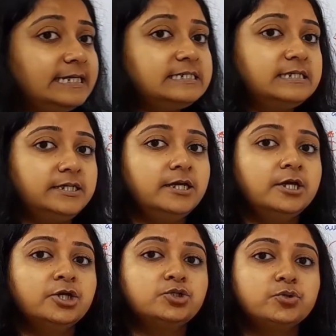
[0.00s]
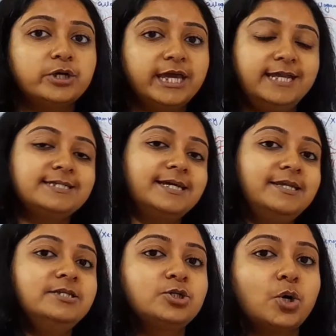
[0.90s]
easy to get
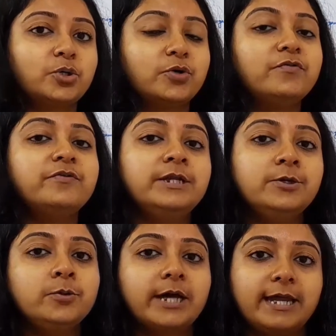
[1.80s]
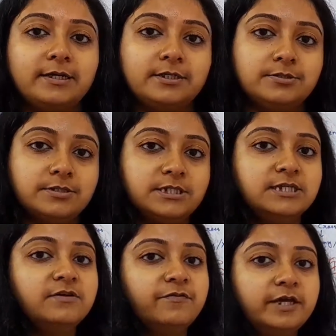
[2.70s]
any sort of new
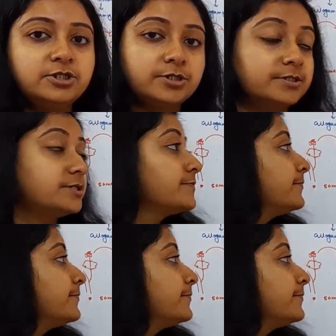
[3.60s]
characteristic features